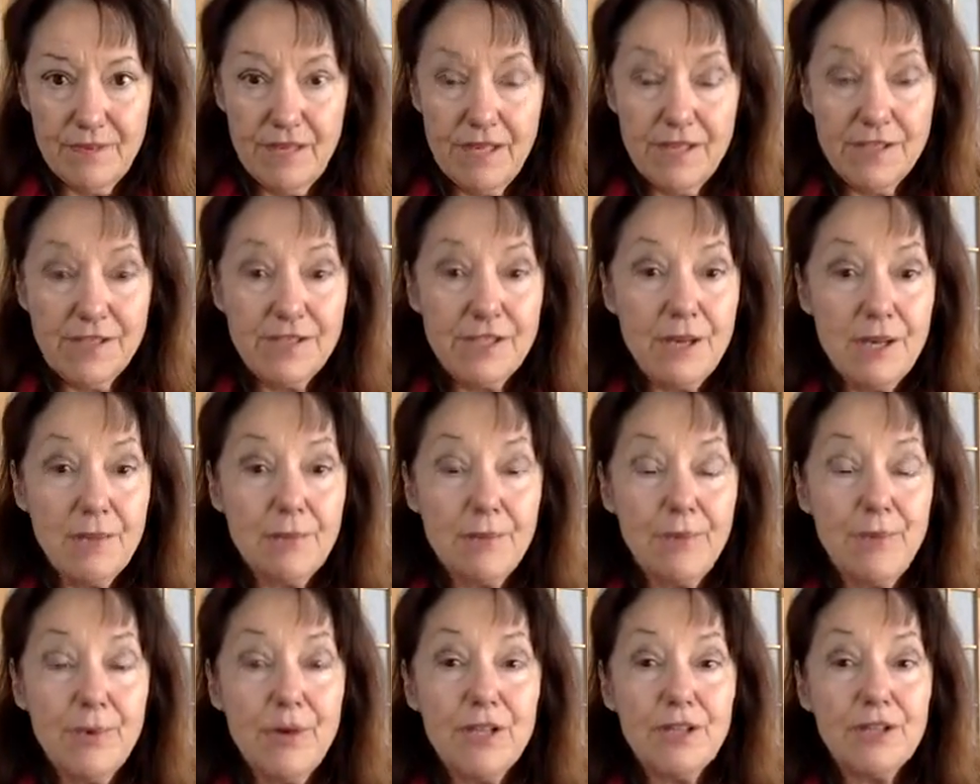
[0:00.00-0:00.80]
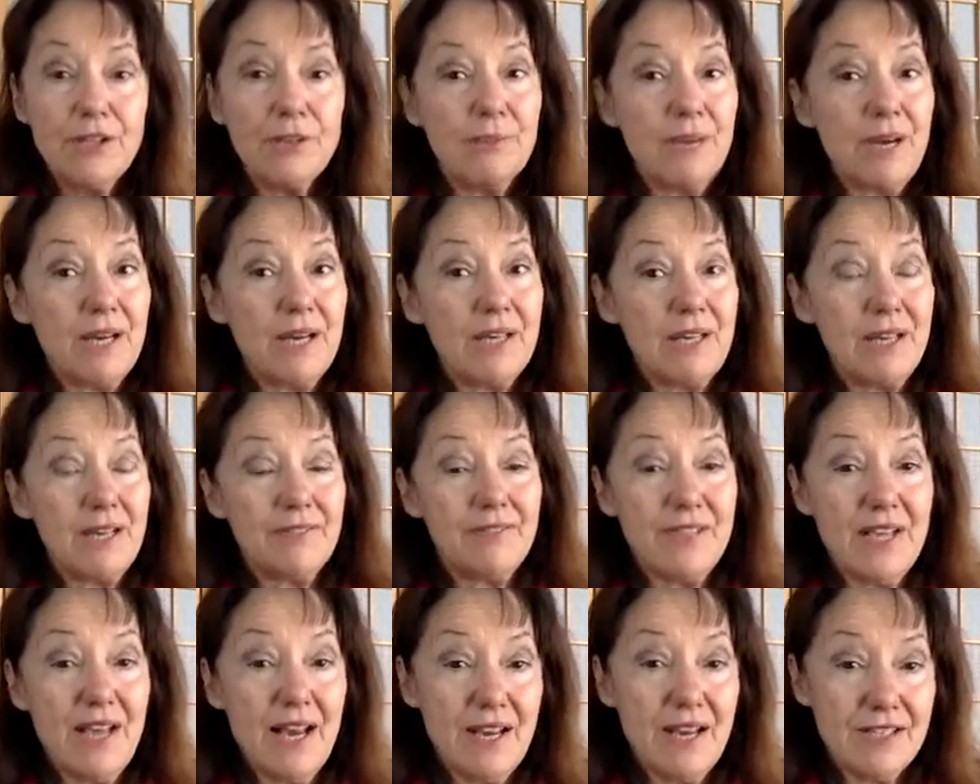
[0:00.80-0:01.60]
At some point, you might
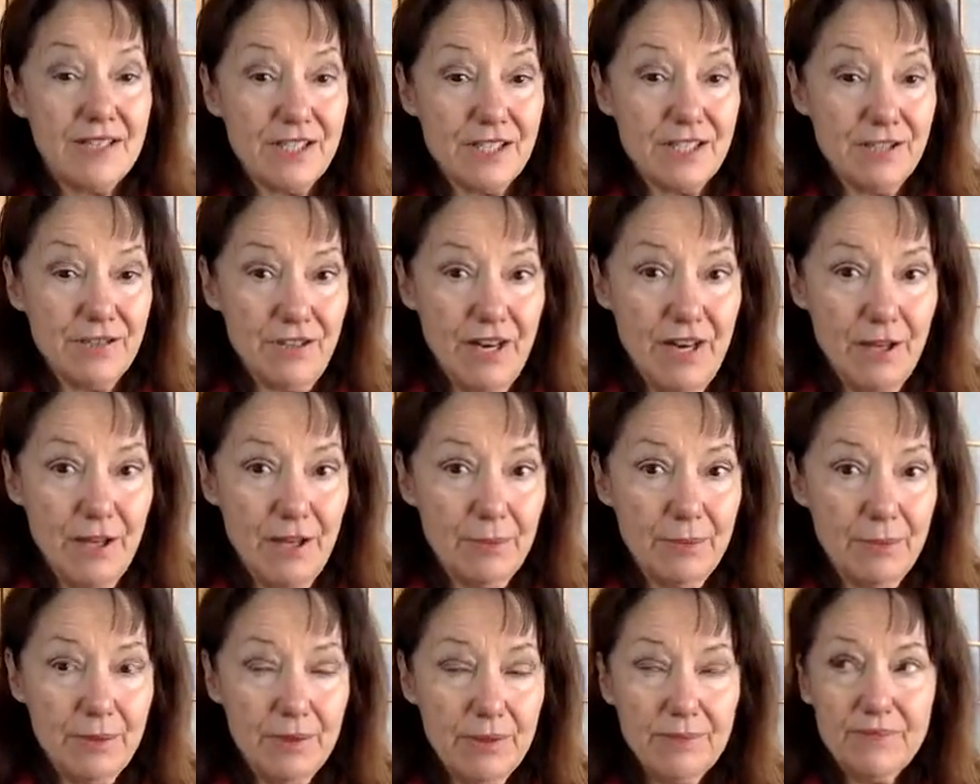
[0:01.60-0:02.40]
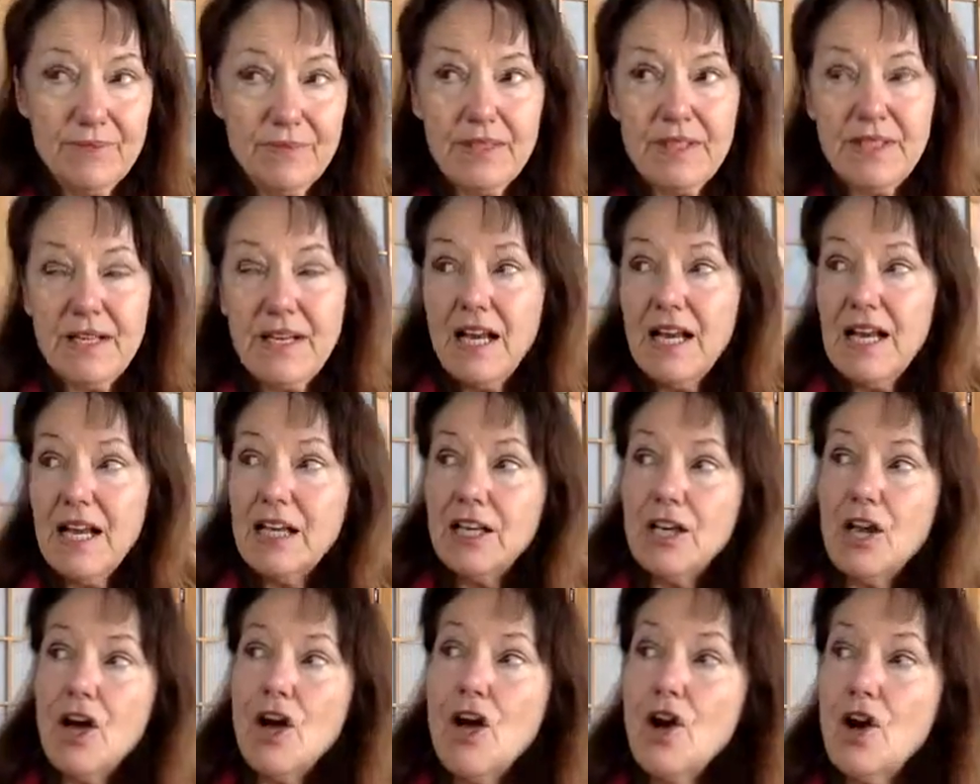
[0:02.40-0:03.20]
have to ask for help.
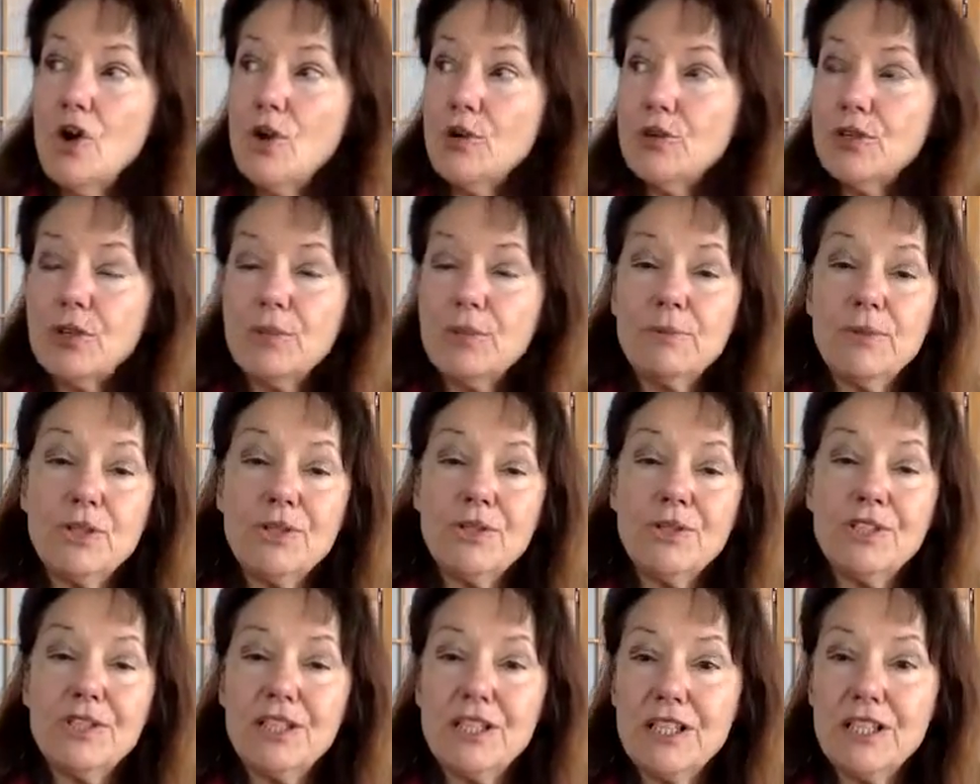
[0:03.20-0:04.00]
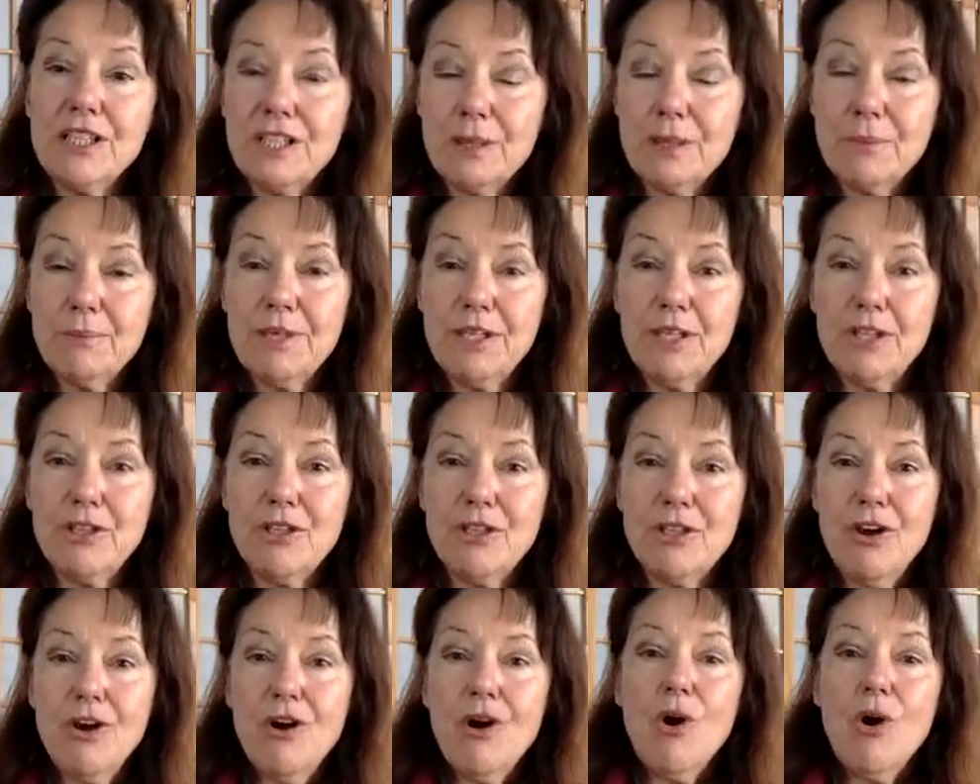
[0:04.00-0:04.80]
Hello, community, come
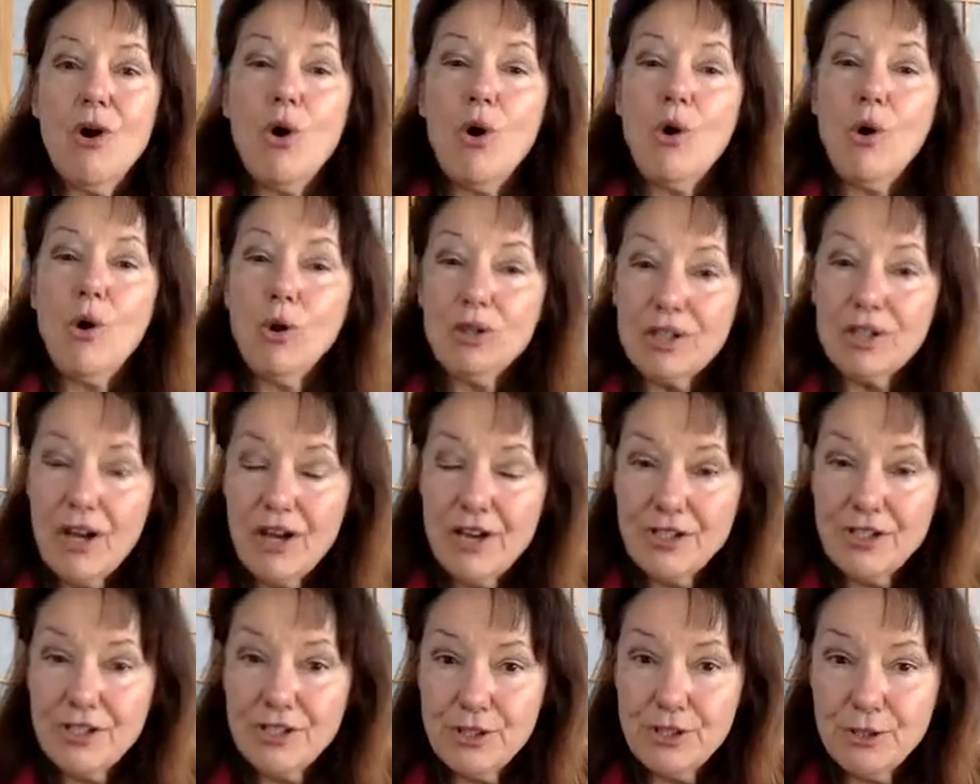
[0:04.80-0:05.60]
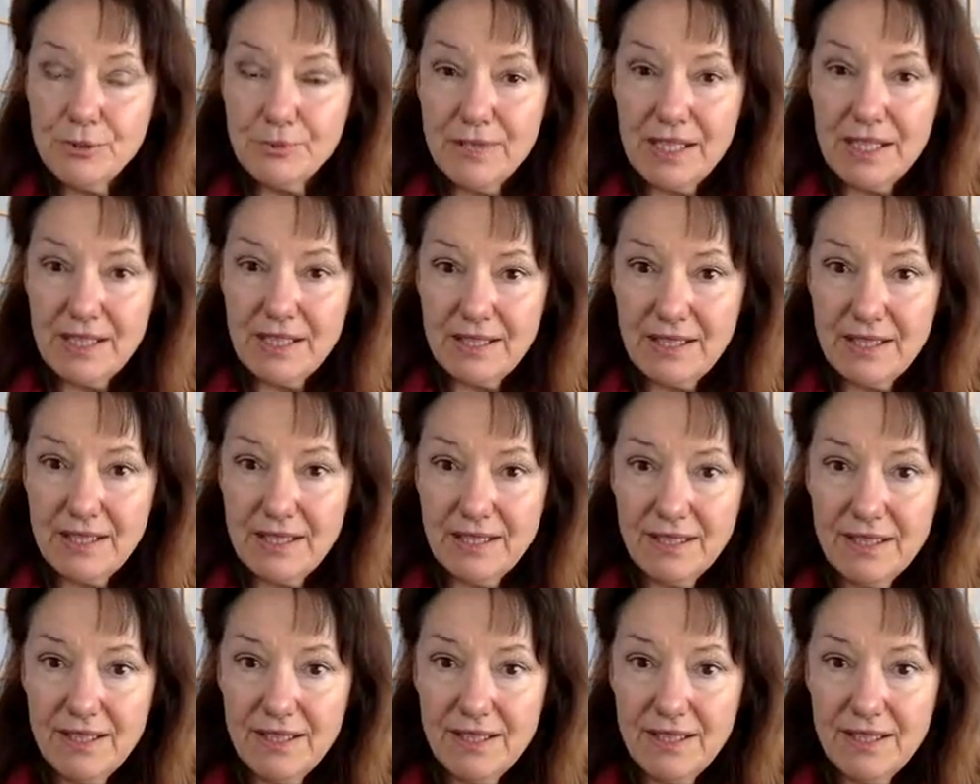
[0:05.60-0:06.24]
here. Hold on to me.